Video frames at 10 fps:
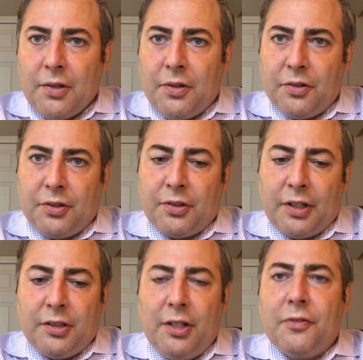there's this
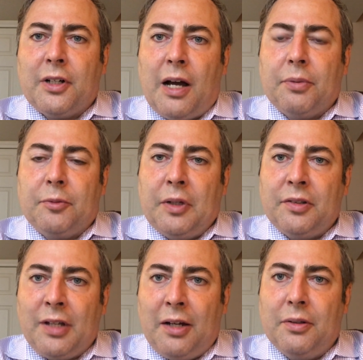idea of
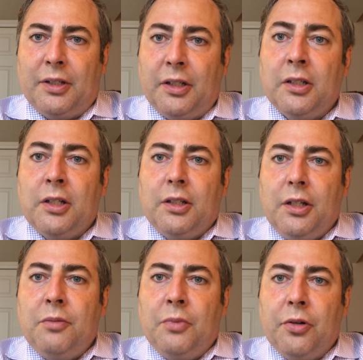complementarity
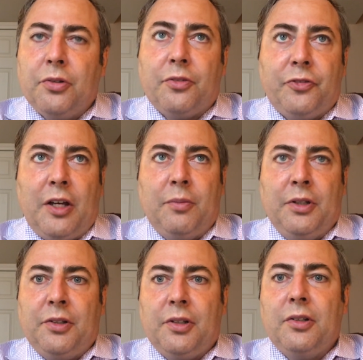in most
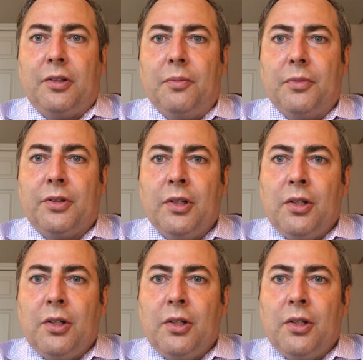family systems,